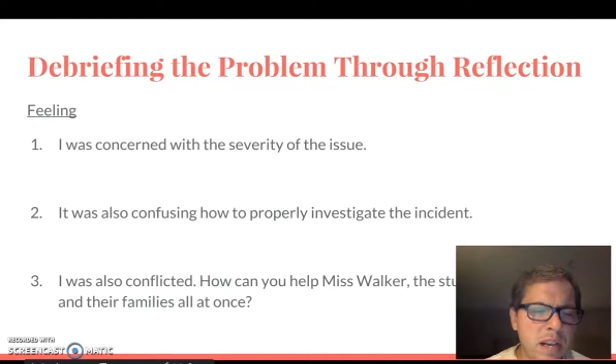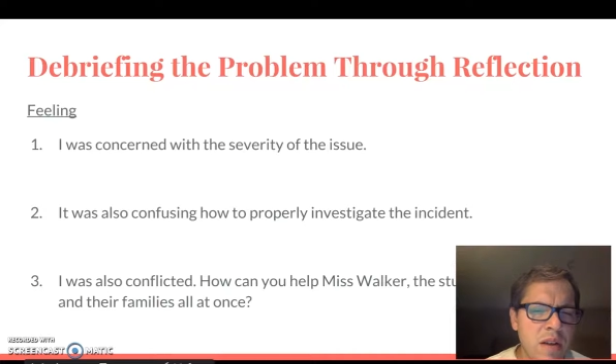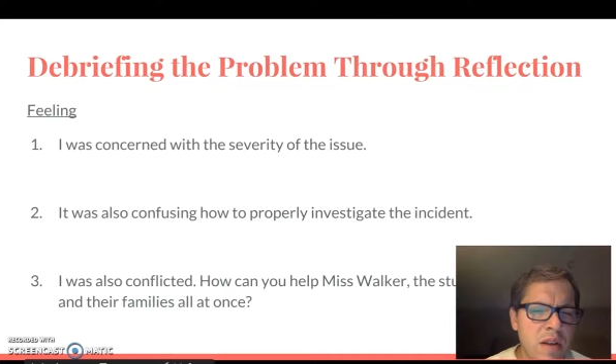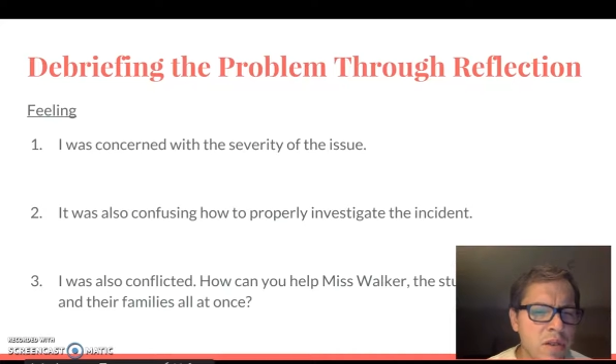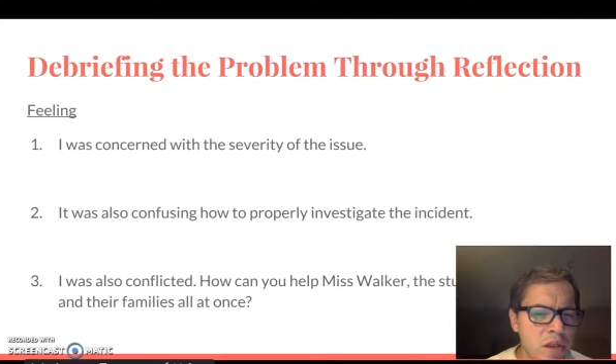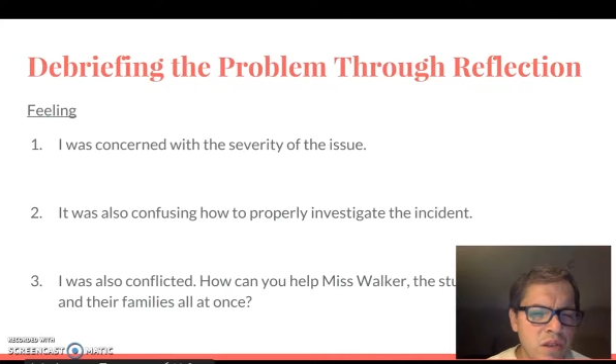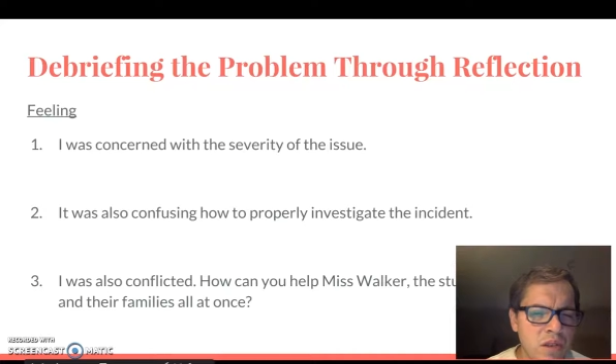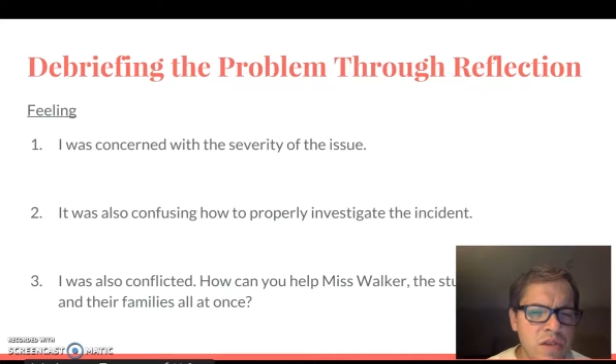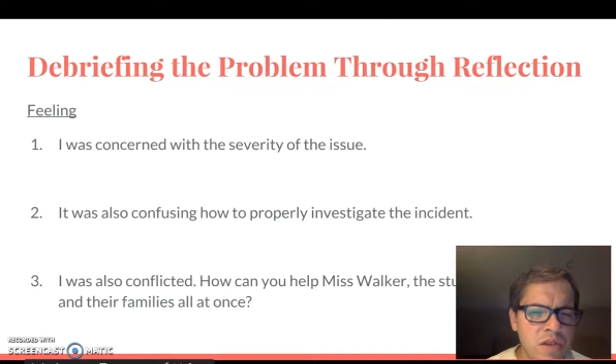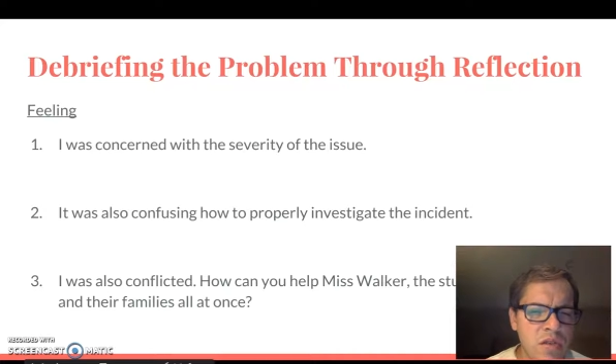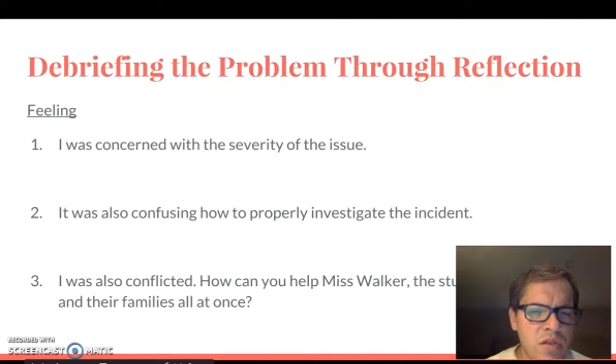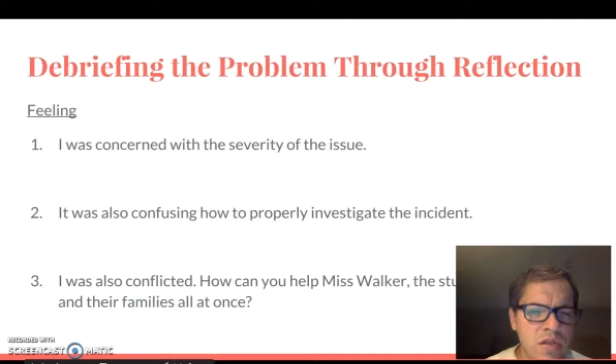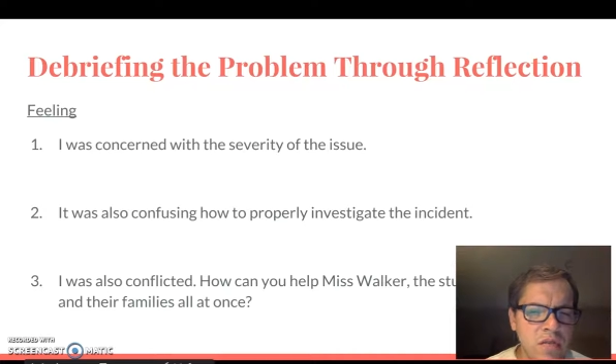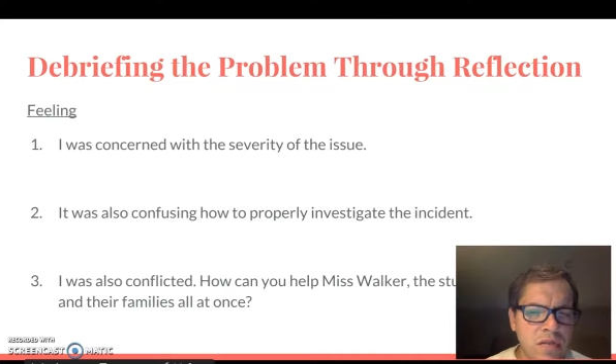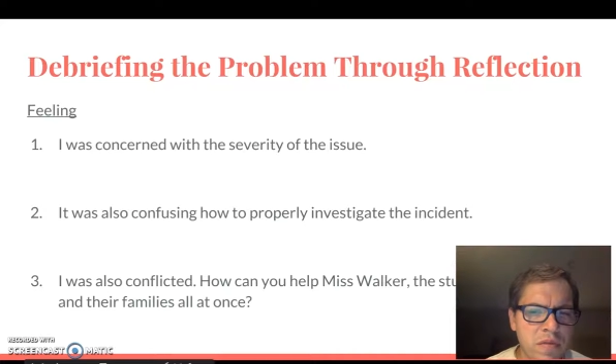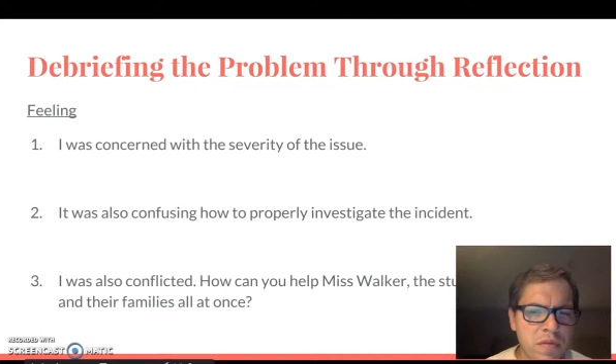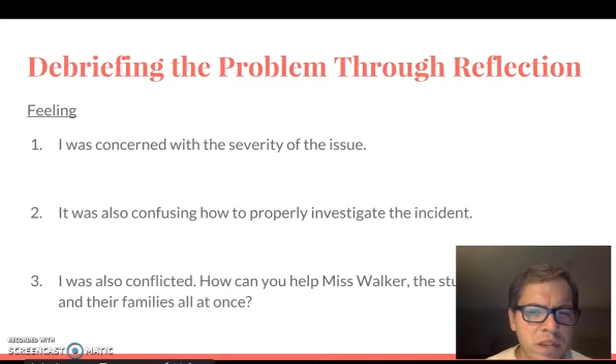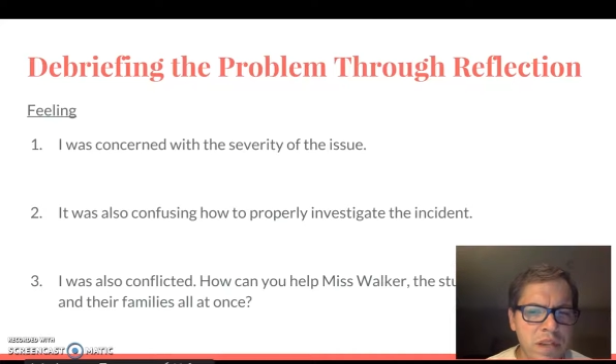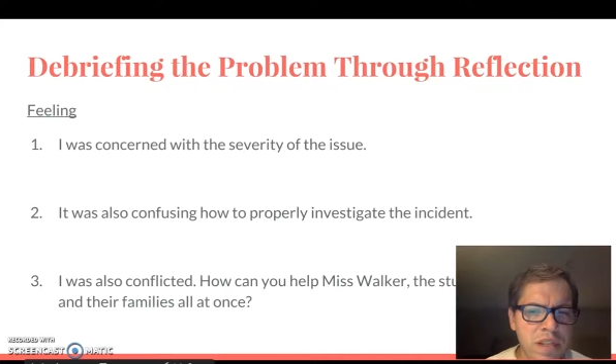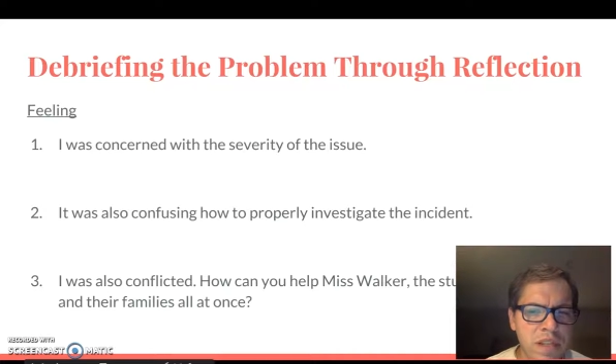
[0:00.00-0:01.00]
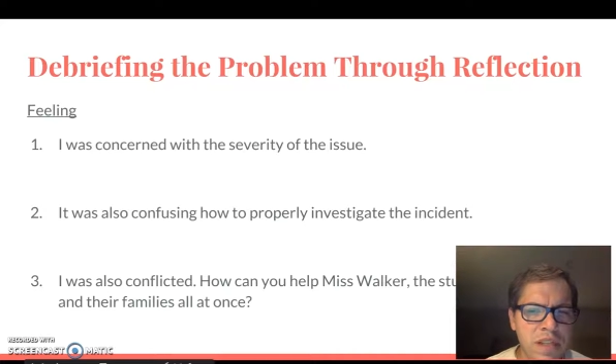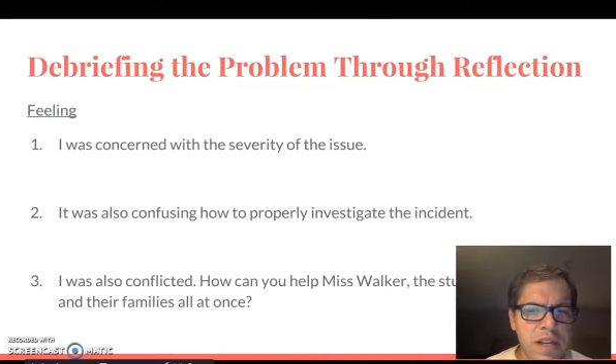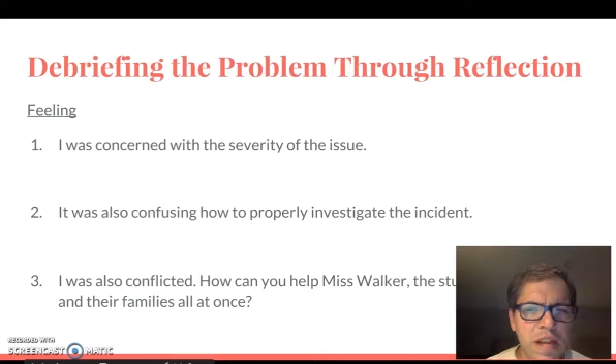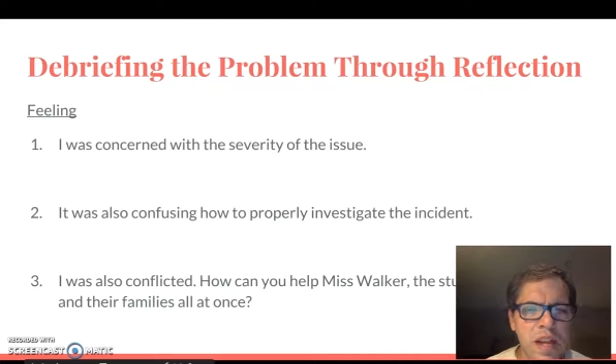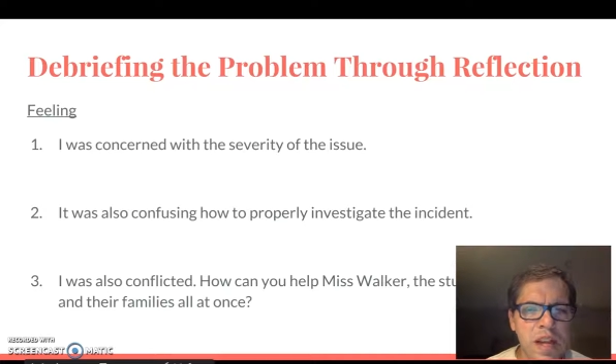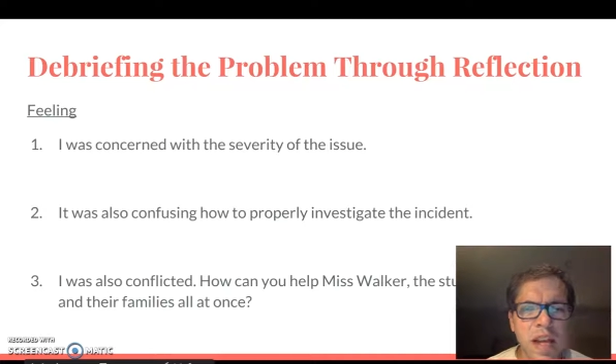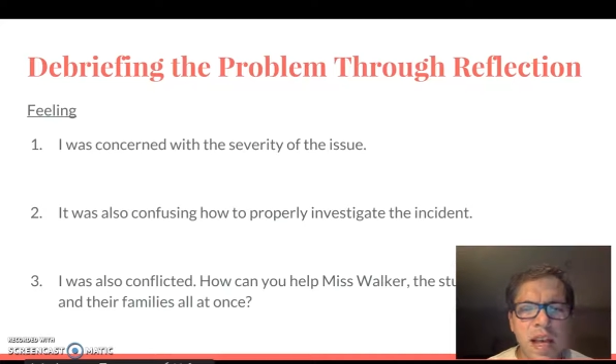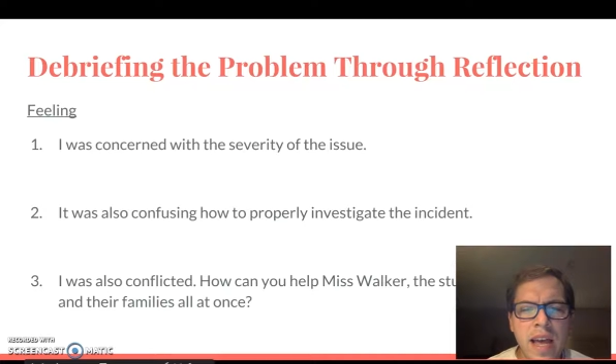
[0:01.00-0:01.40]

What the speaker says: I was also conflicted.